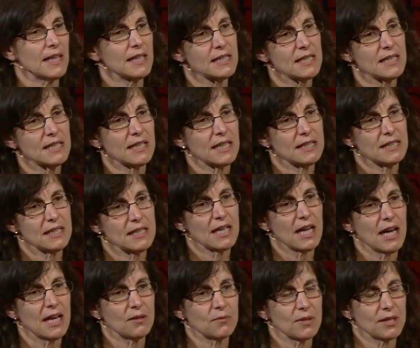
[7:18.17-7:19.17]

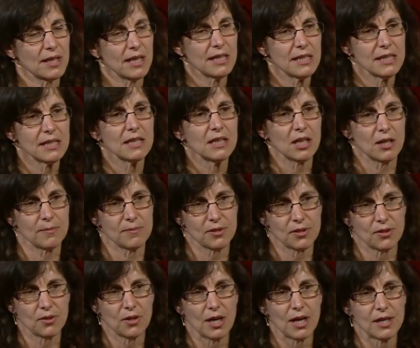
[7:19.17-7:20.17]
1999, when I did come
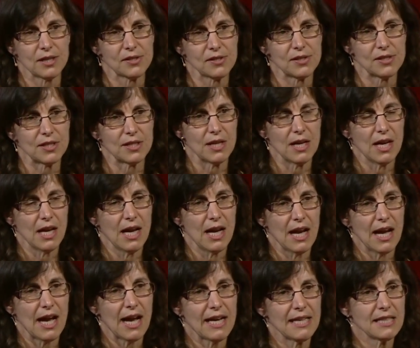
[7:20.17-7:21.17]
to Christ,
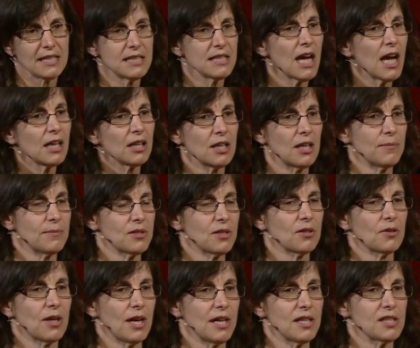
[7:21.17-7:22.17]
I did not come to
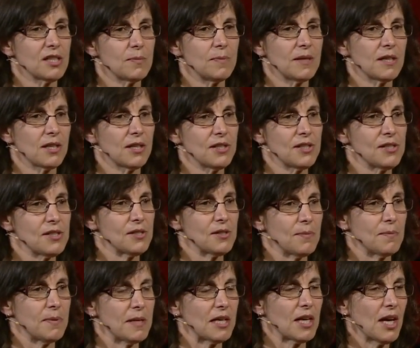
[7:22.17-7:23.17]
Christ
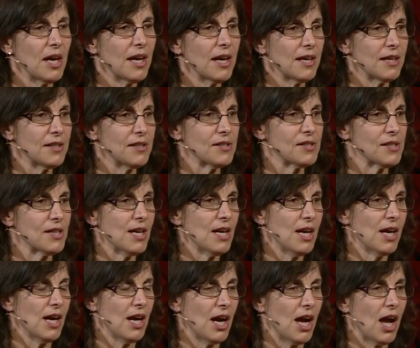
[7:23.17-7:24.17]
because, because
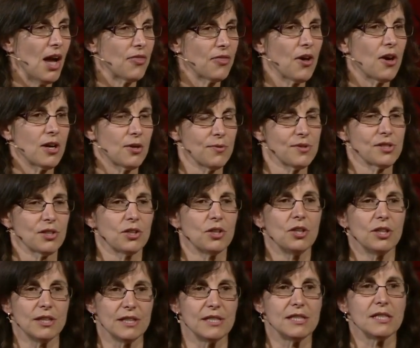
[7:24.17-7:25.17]
I thought it was a
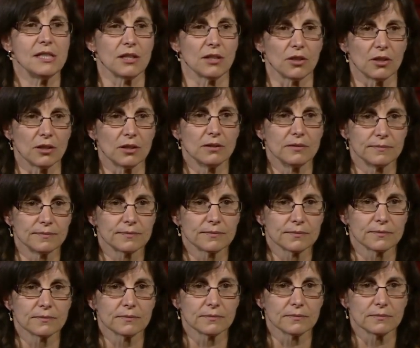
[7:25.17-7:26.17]
good deal.
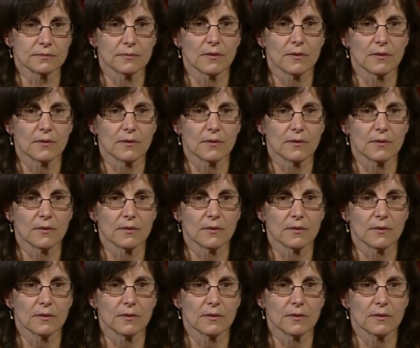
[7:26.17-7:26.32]
Hmm.